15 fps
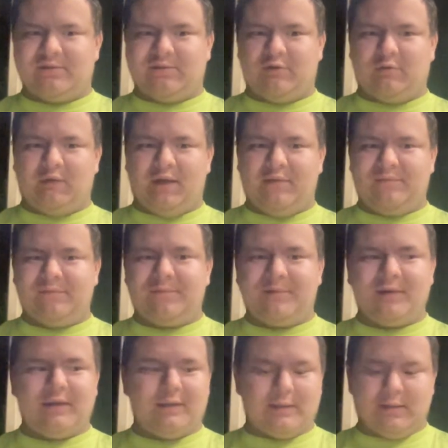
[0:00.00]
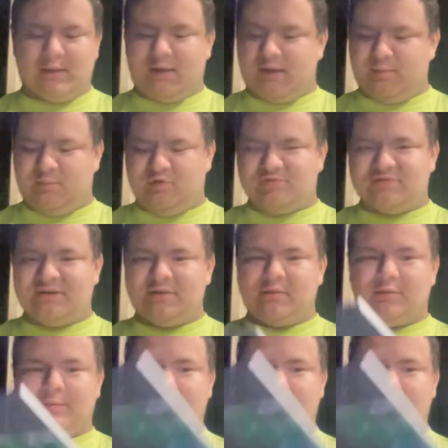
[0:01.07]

of your life in music.